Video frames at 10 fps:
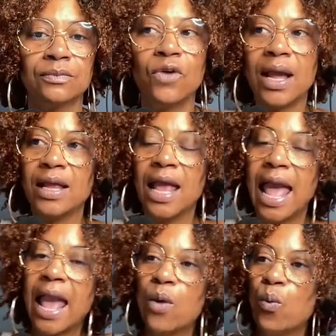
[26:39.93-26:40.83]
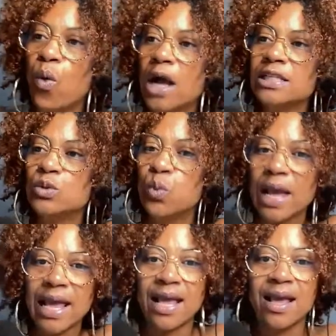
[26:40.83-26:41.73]
Right? And once
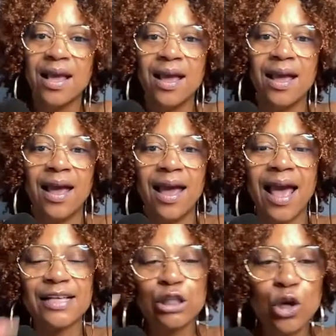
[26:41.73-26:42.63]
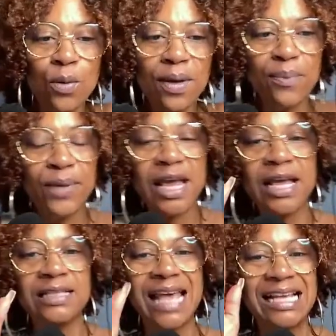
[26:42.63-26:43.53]
we, as human
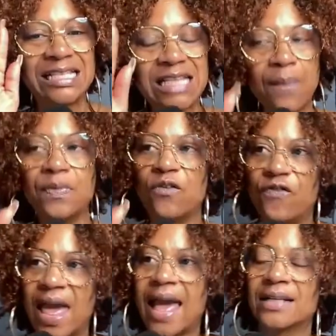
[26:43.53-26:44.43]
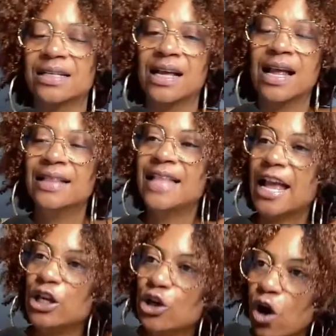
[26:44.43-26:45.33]
beings, accept the fact
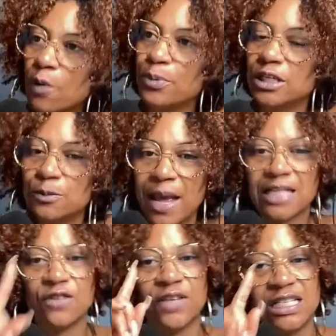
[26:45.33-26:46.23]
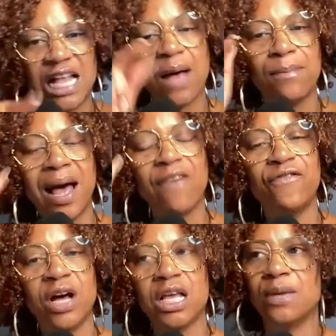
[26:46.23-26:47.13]
that your perspective is not my
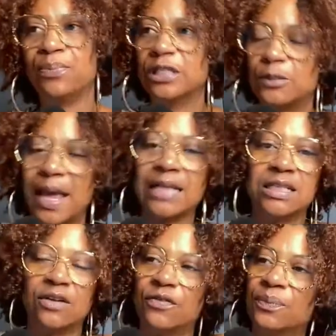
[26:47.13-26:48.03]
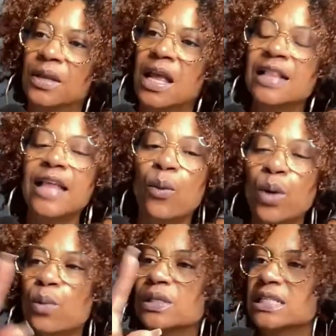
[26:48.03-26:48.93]
fucking perspective, then
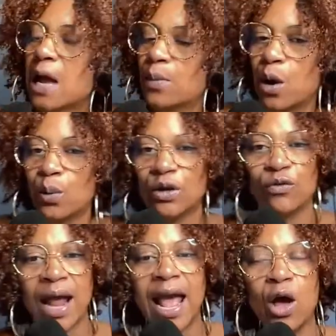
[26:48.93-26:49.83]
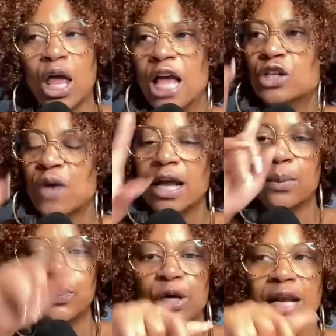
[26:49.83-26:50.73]
we will stop going around trying
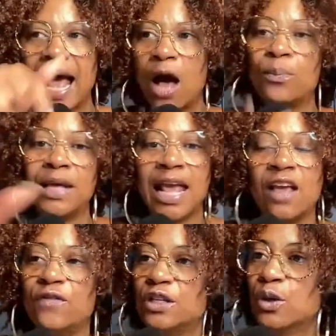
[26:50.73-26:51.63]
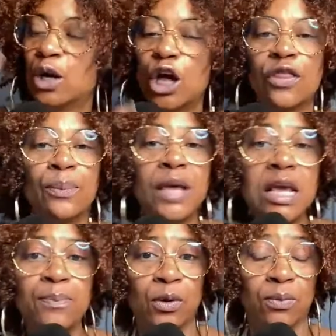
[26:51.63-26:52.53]
to put our behaviors on other
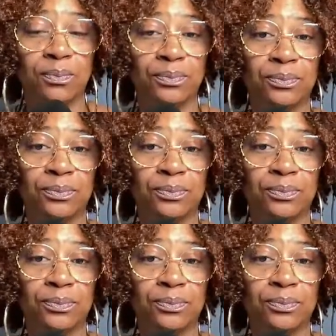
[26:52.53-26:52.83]
people.